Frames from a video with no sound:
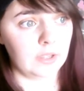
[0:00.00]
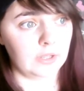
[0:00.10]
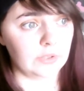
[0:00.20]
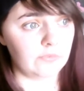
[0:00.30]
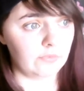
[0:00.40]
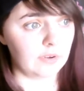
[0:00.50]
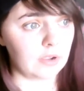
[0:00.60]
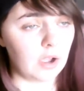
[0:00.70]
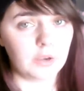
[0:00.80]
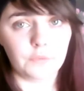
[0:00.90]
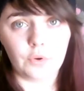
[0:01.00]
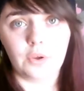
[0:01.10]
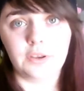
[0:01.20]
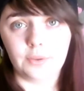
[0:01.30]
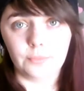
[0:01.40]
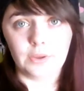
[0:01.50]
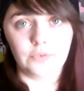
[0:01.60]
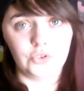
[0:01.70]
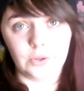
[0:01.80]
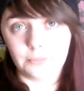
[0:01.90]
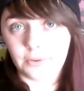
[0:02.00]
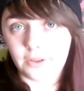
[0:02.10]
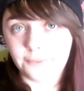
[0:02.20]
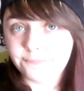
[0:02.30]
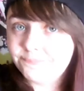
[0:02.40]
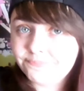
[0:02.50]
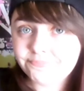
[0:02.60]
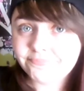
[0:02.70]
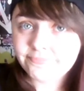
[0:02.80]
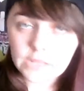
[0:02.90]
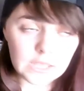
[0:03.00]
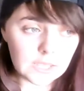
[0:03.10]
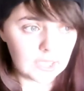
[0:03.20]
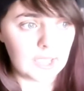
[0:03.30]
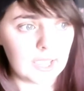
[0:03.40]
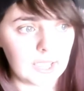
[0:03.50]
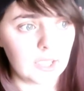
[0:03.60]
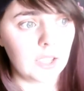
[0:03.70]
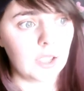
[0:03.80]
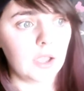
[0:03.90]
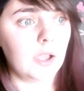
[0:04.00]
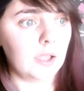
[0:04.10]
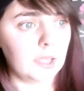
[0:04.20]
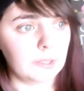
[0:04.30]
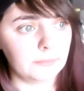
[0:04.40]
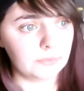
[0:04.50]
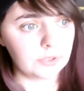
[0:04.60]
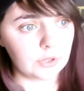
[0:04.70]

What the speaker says: It's kind of hot and I'm wearing a jumper. Hey. I